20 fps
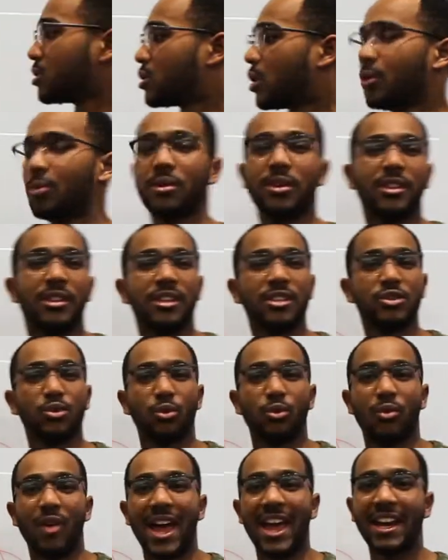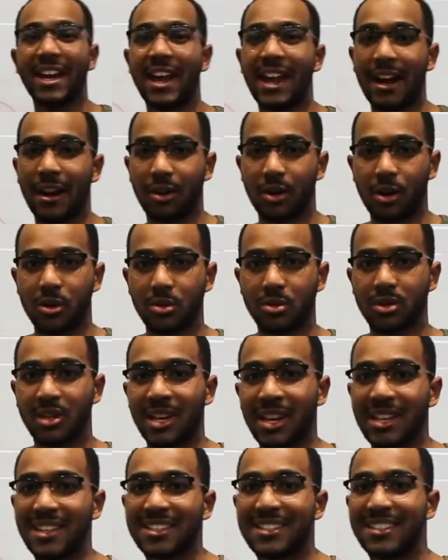so these red
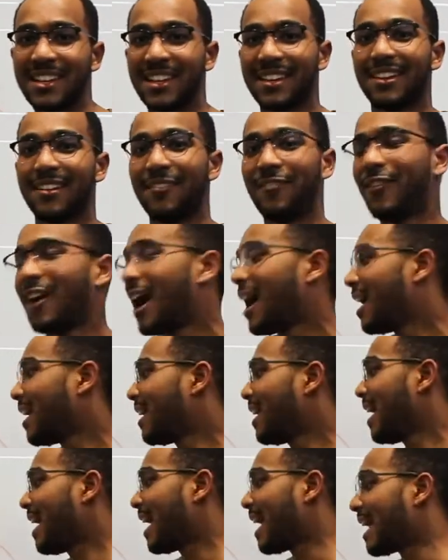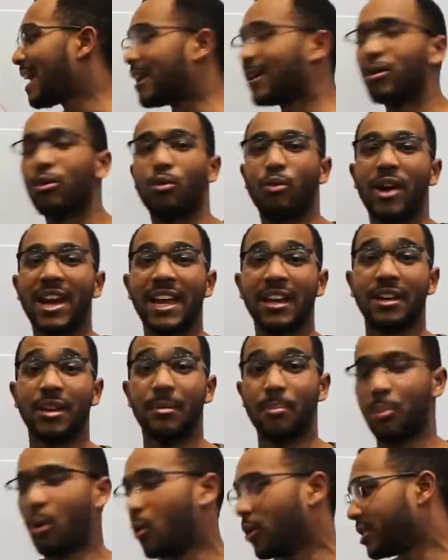arrows signify a
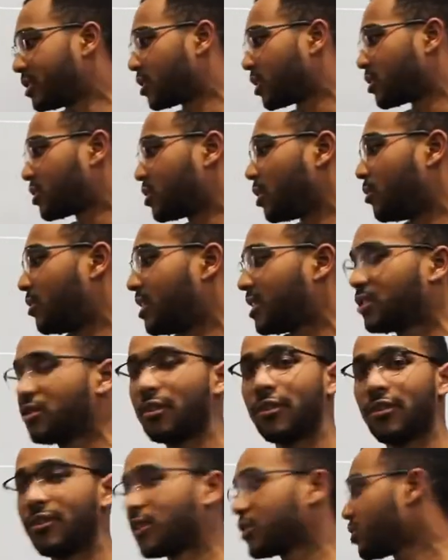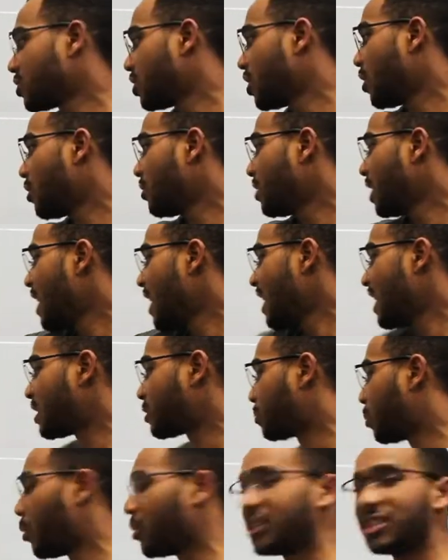random pointer. So this first node
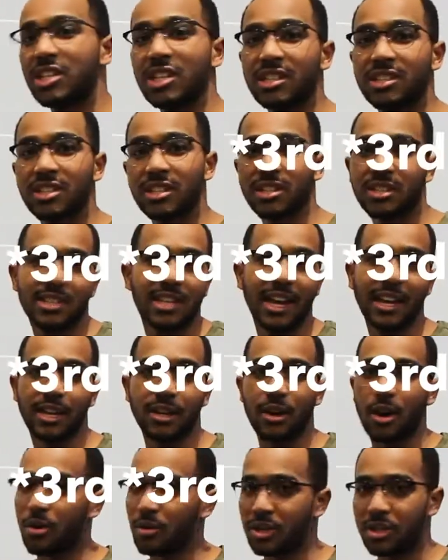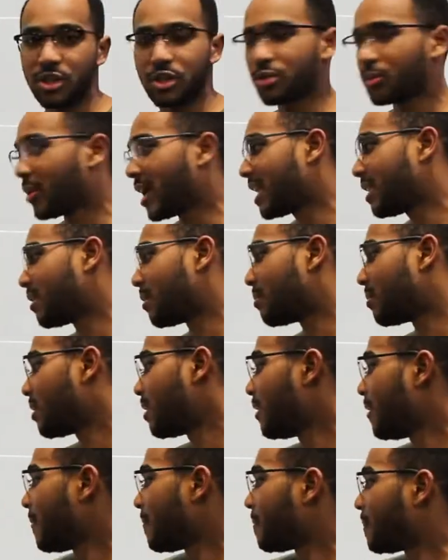is pointing to the second node. It's just random.
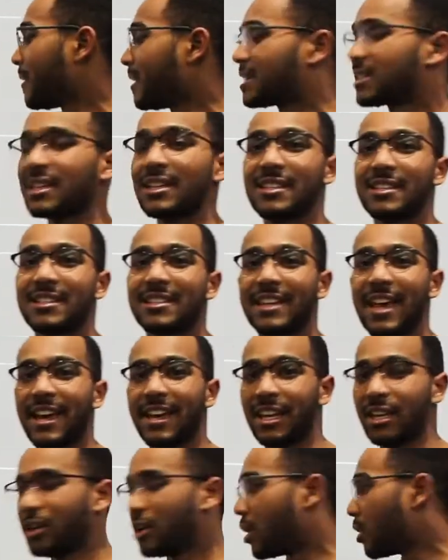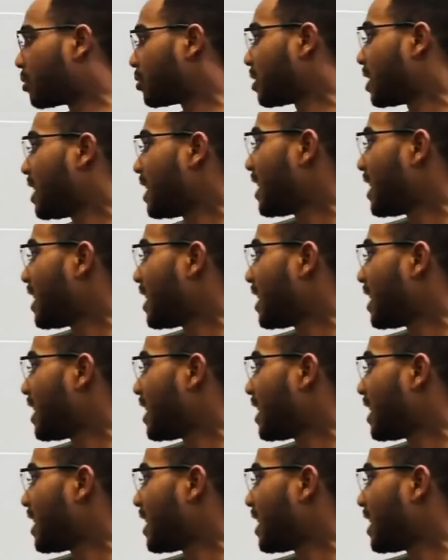This second node